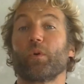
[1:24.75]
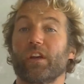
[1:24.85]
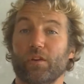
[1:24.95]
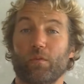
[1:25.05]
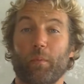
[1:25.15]
What
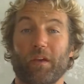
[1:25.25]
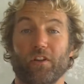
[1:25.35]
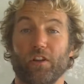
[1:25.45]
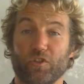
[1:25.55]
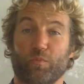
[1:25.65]
we do when we have
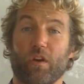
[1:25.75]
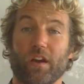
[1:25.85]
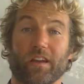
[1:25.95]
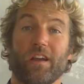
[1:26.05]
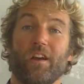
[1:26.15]
a lunch
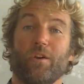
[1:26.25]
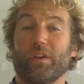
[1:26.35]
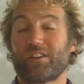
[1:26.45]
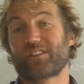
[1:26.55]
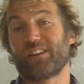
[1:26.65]
break,
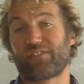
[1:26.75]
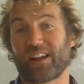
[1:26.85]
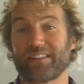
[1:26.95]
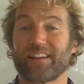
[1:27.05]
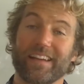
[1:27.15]
we just
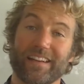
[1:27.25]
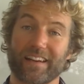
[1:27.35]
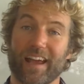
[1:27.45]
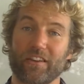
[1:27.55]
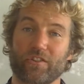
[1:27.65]
deflate the
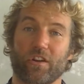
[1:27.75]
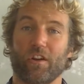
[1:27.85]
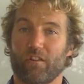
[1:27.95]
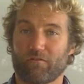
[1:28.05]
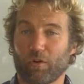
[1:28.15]
leading edge,
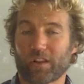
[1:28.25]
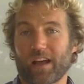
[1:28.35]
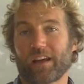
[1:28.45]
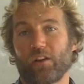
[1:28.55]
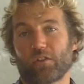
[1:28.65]
roll the
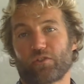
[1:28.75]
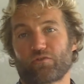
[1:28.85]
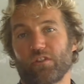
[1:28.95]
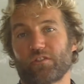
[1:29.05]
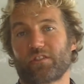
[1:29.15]
kite along the
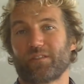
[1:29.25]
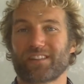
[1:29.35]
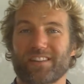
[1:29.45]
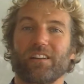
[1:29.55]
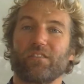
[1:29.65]
struts, so
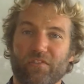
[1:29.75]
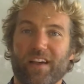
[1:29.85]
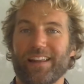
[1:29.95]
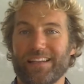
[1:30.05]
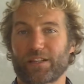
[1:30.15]
it's still
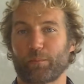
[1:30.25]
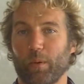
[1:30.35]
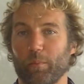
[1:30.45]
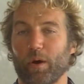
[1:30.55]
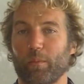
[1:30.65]
fairly easy to
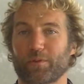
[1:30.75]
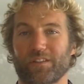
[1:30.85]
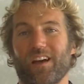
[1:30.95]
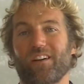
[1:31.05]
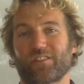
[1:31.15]
pump up, so
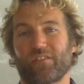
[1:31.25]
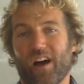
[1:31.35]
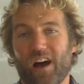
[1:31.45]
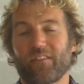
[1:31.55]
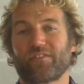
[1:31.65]
it's
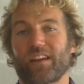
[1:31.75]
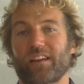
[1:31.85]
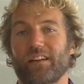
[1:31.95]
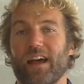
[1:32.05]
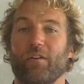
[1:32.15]
half
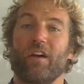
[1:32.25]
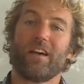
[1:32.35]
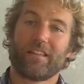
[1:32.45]
taken down,